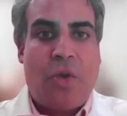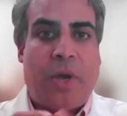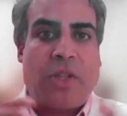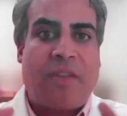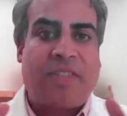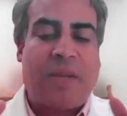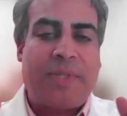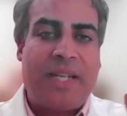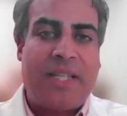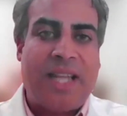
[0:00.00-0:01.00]
what you a lot of times
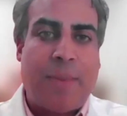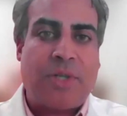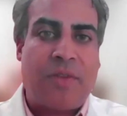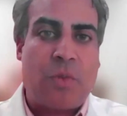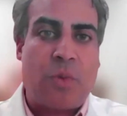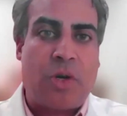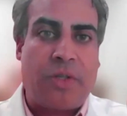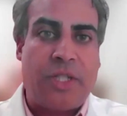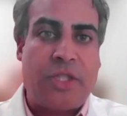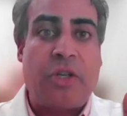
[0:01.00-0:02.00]
see in a snapshot of the
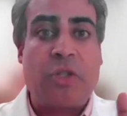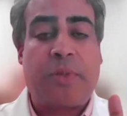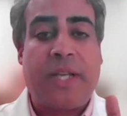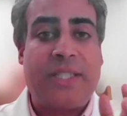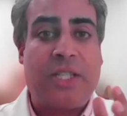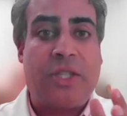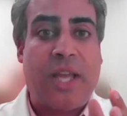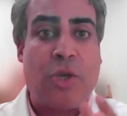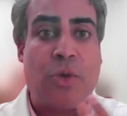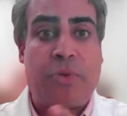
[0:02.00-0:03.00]
world is those places
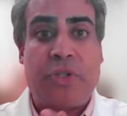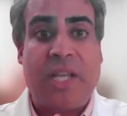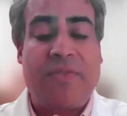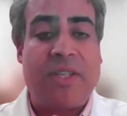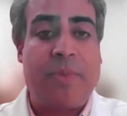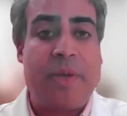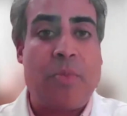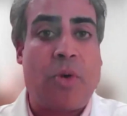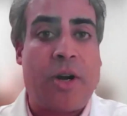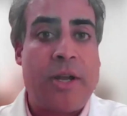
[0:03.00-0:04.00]
that you perceive to be
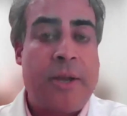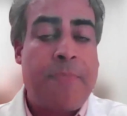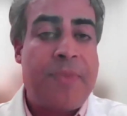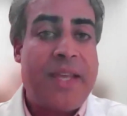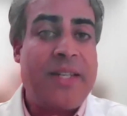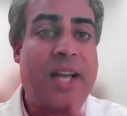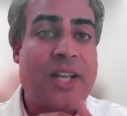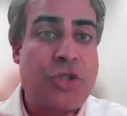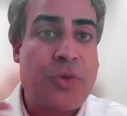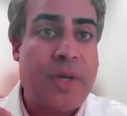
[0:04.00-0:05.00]
more
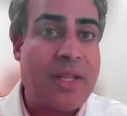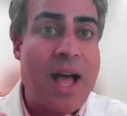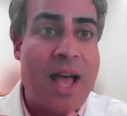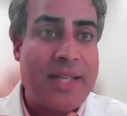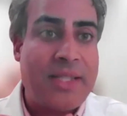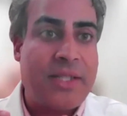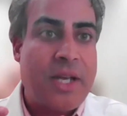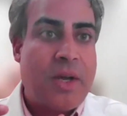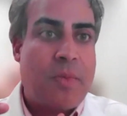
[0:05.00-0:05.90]
industrialized,